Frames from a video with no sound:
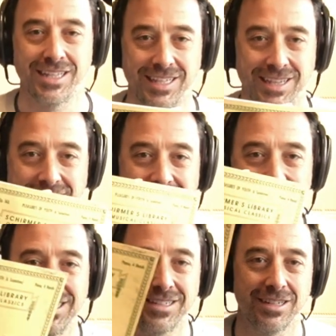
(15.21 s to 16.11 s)
that
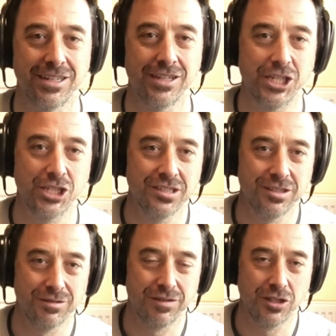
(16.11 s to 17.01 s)
these collections
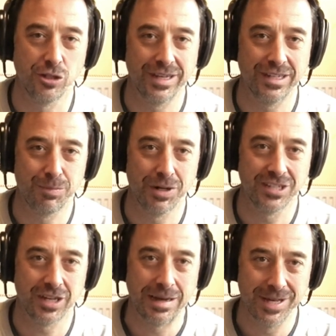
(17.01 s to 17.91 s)
of duets by
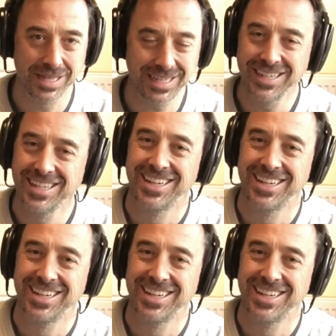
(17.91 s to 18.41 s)
Diabelli